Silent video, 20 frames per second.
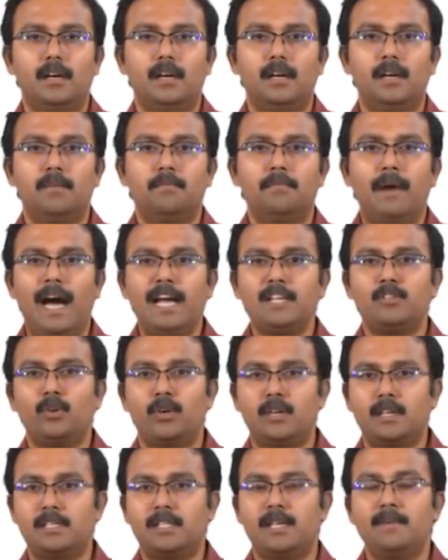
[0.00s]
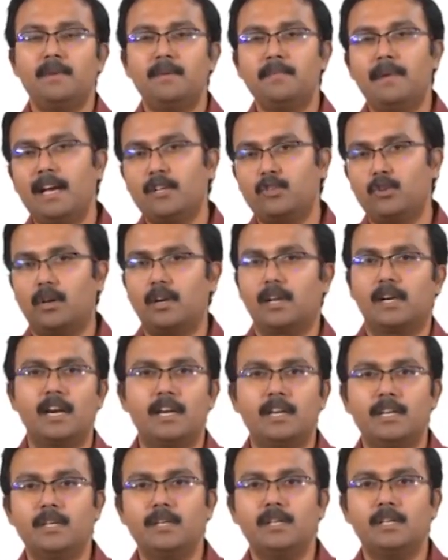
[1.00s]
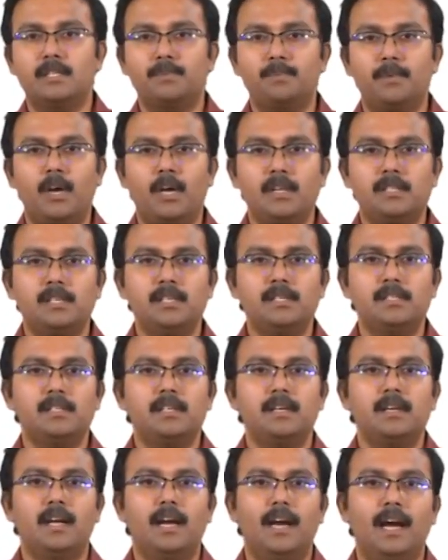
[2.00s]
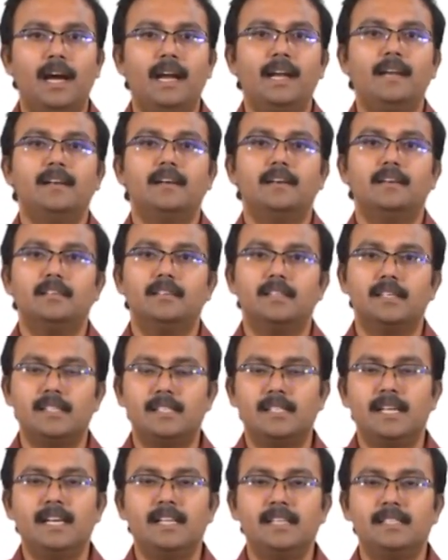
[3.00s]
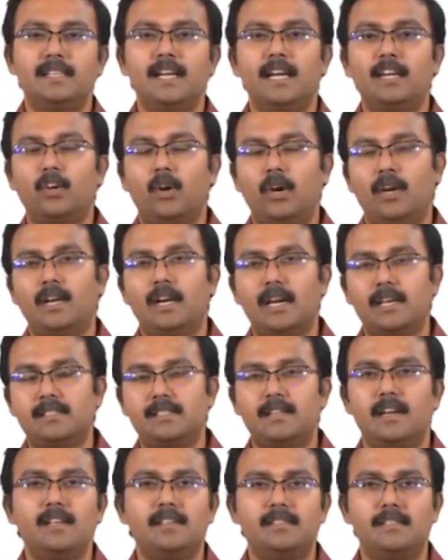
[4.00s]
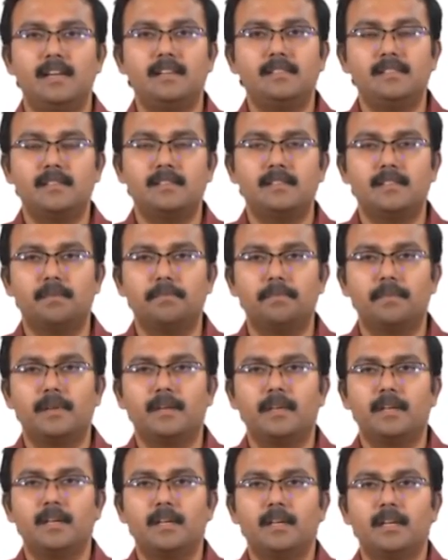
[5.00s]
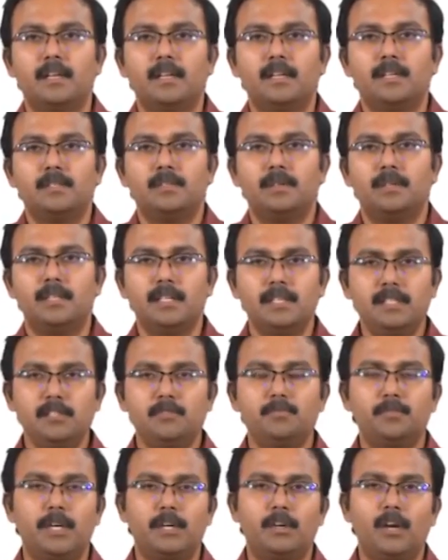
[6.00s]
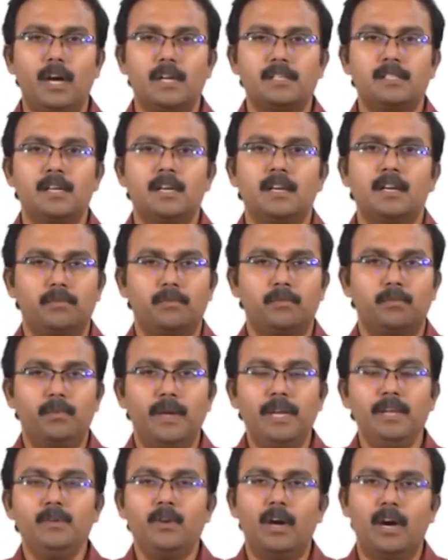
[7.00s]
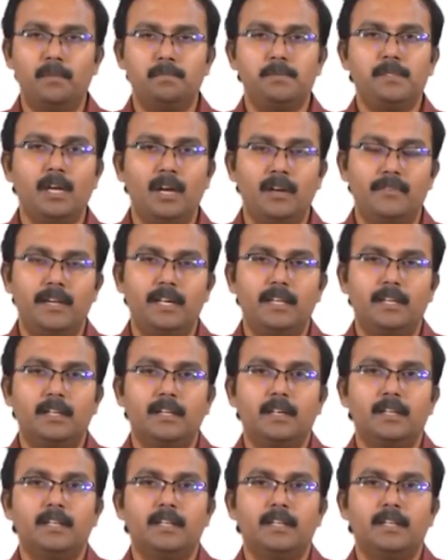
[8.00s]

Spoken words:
a batch or a semi batch or a continuous process, and a steady state or an unsteady state system. So, this is because when you observe it,